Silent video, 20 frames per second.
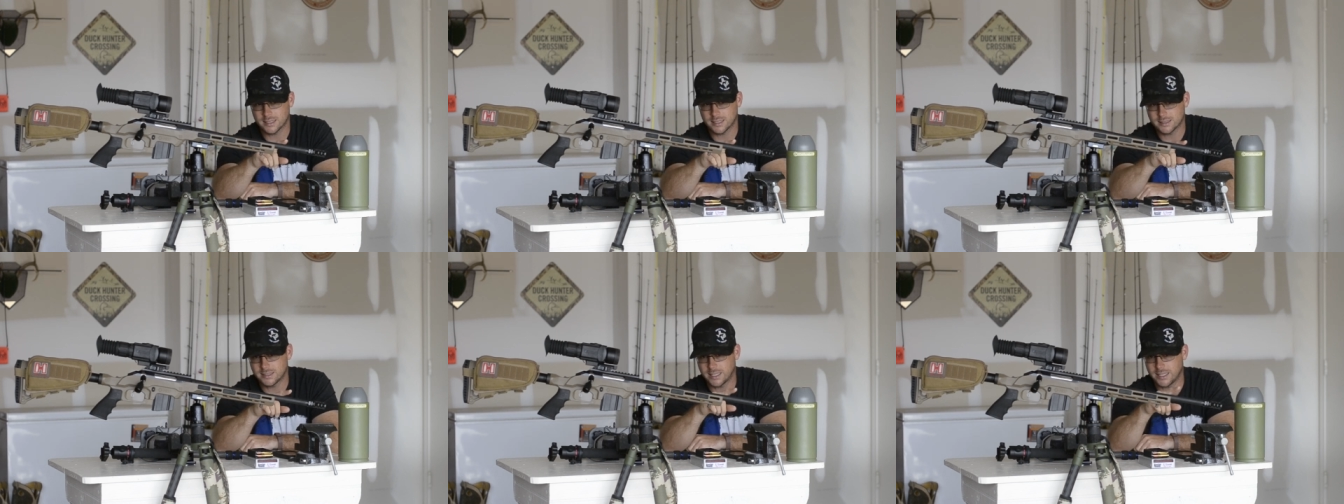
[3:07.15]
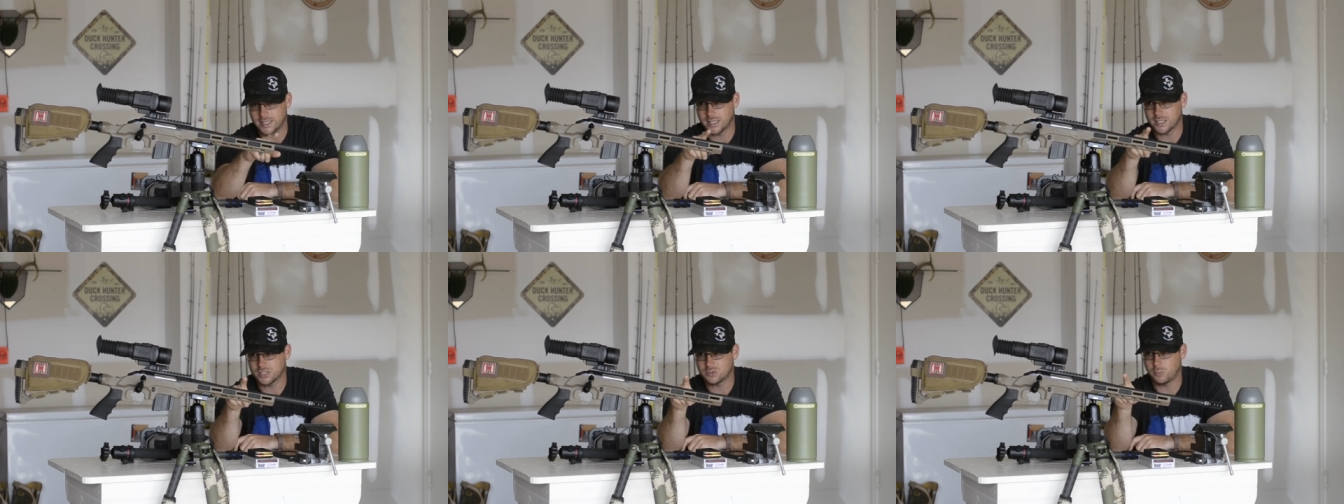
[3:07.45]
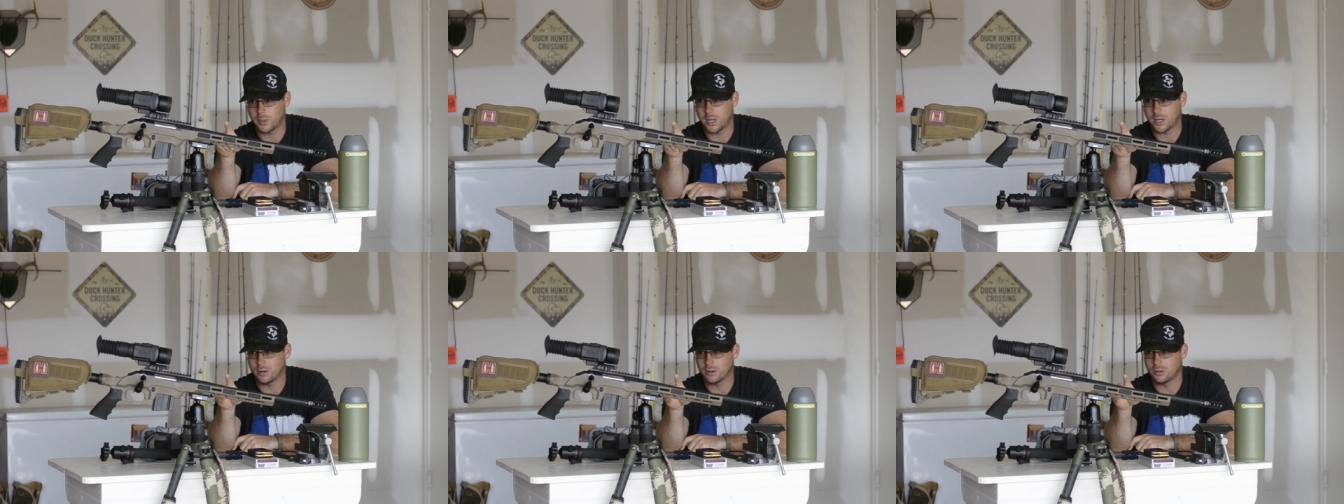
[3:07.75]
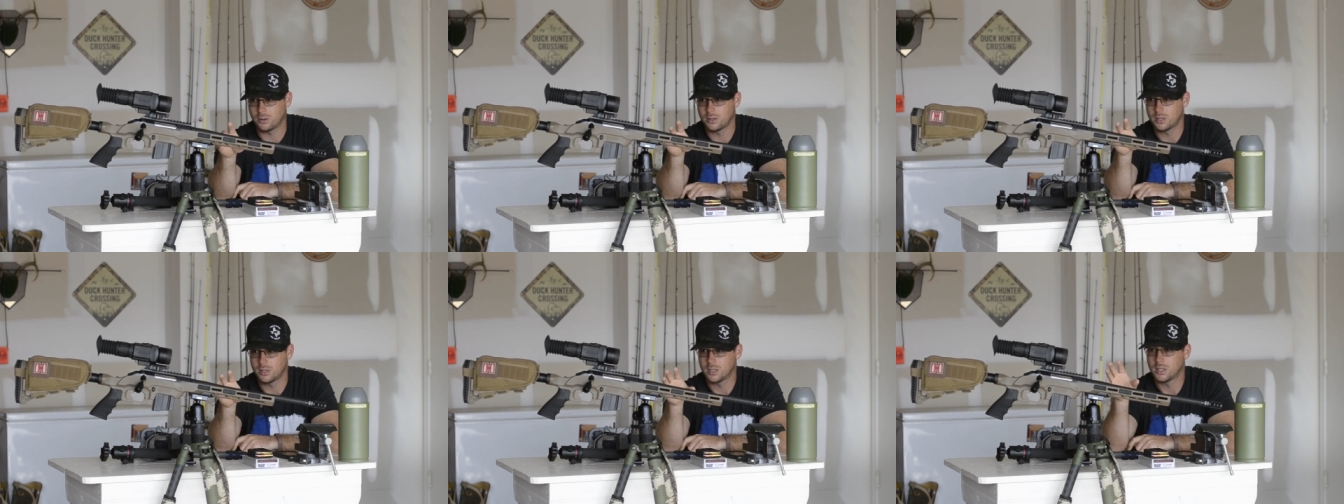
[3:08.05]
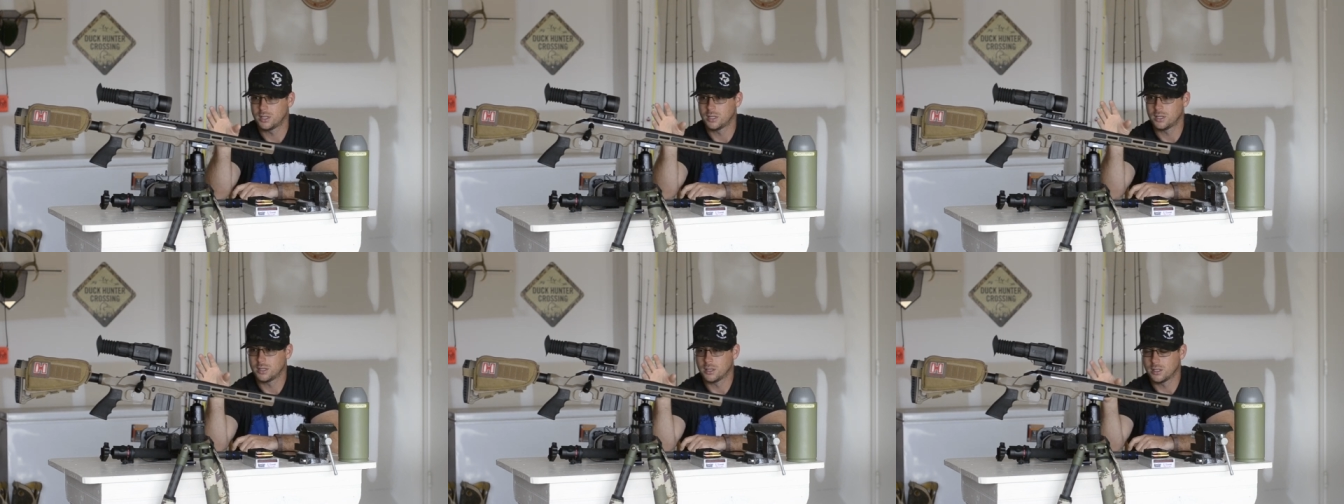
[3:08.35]
I like the 16 inch
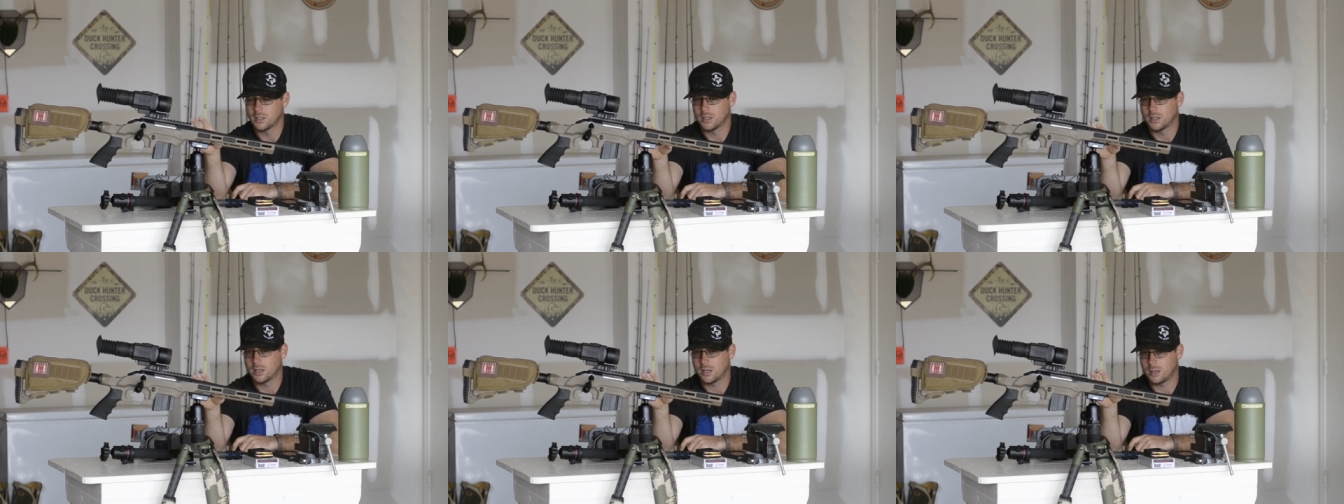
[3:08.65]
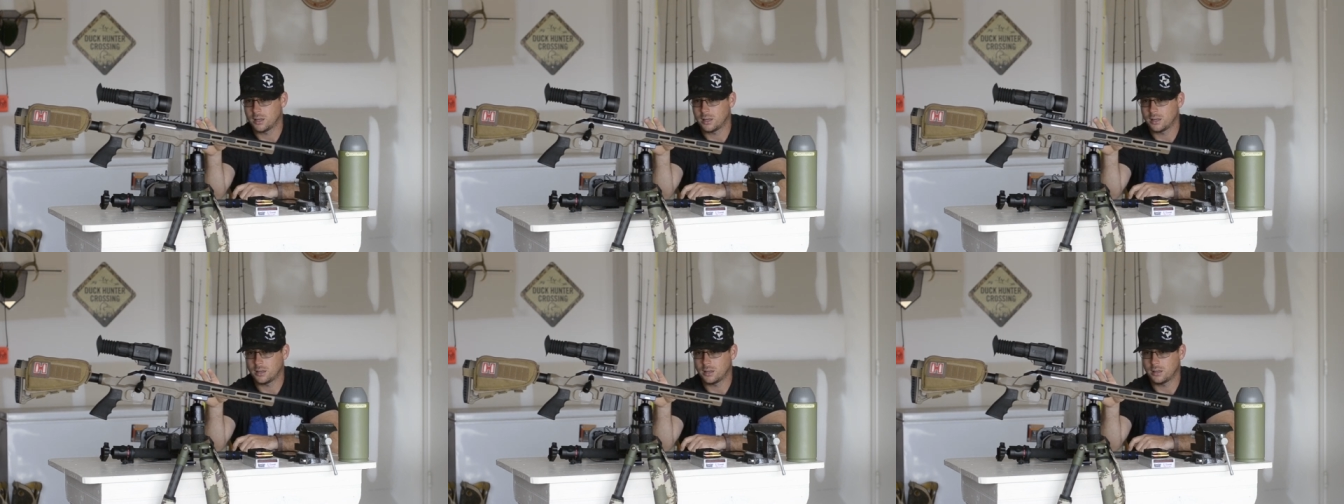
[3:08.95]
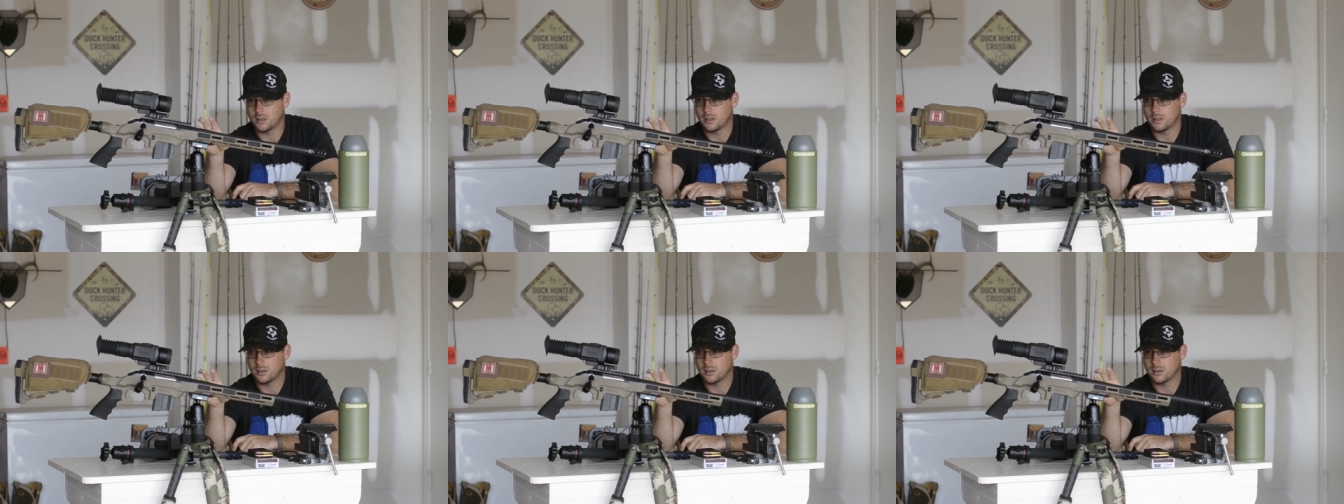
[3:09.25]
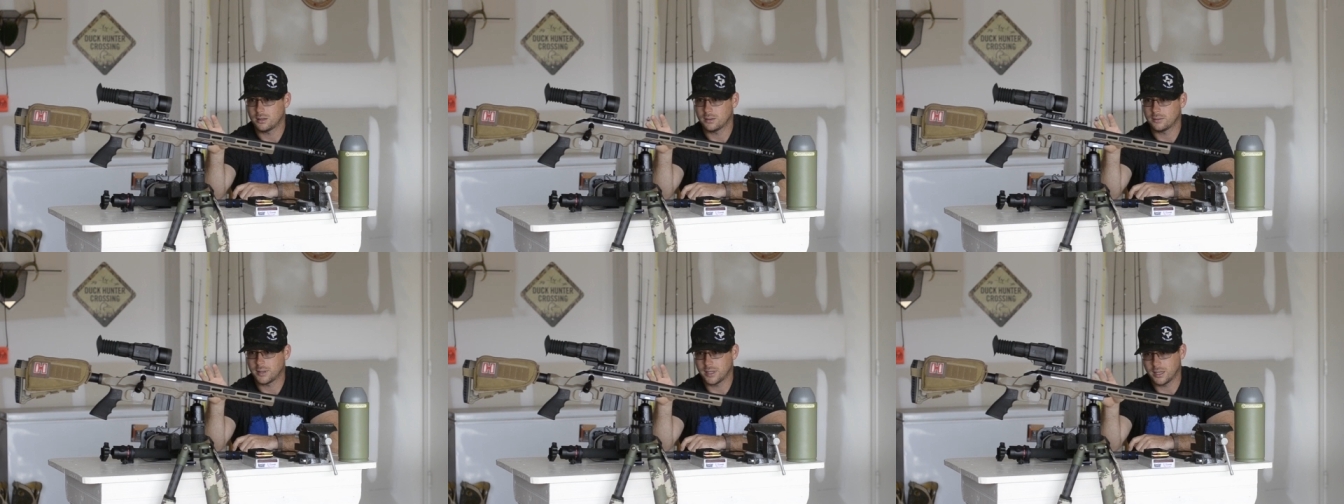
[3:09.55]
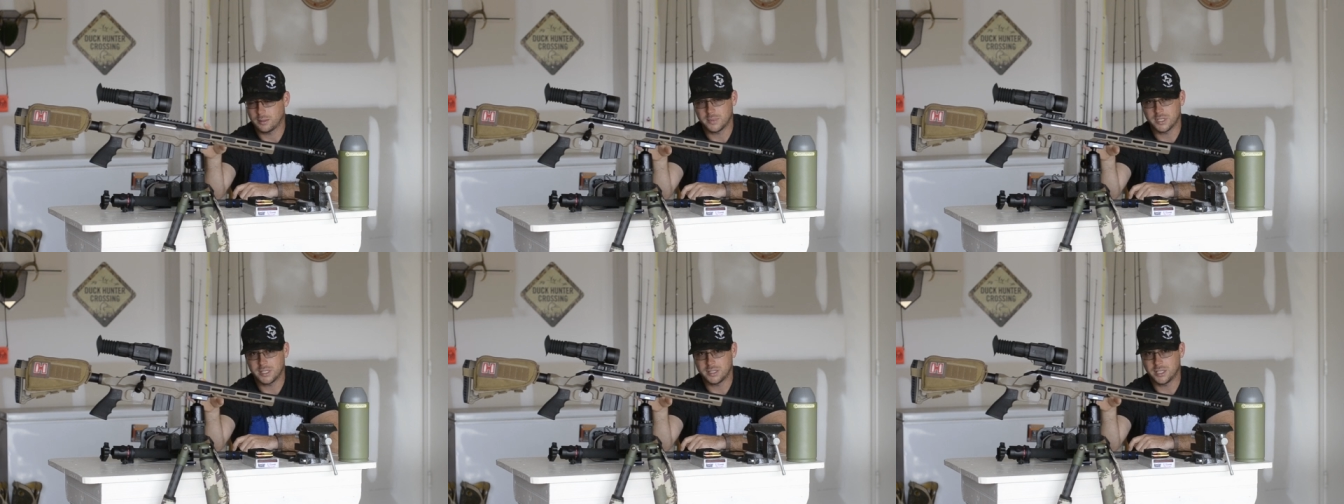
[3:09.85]
barrel, uh,